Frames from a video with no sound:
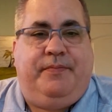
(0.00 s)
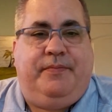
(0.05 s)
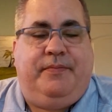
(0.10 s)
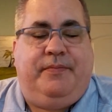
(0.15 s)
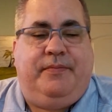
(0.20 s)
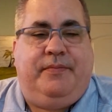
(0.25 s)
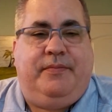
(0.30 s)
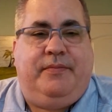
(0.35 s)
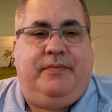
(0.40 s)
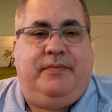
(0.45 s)

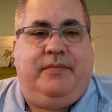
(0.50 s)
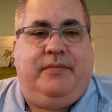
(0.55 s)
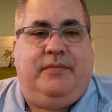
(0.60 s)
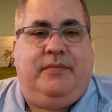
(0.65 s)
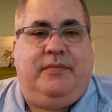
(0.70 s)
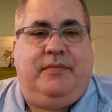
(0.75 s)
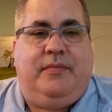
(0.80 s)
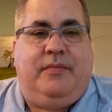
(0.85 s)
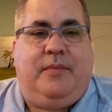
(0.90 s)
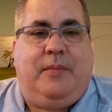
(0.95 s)

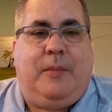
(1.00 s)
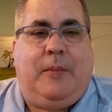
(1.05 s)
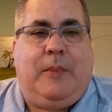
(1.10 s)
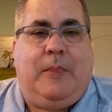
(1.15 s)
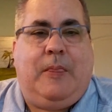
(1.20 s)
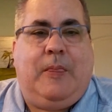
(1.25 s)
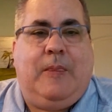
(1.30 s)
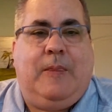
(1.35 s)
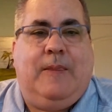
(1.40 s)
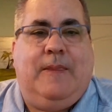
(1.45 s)

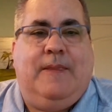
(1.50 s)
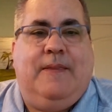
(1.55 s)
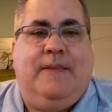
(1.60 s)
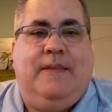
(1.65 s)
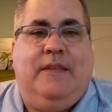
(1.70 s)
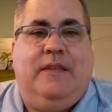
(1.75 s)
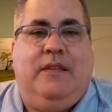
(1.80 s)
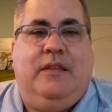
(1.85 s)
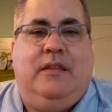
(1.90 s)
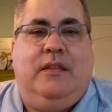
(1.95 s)

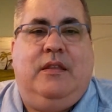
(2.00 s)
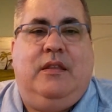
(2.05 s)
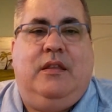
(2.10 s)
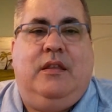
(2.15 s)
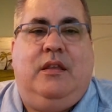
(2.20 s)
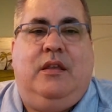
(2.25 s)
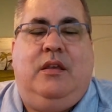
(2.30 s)
(silence)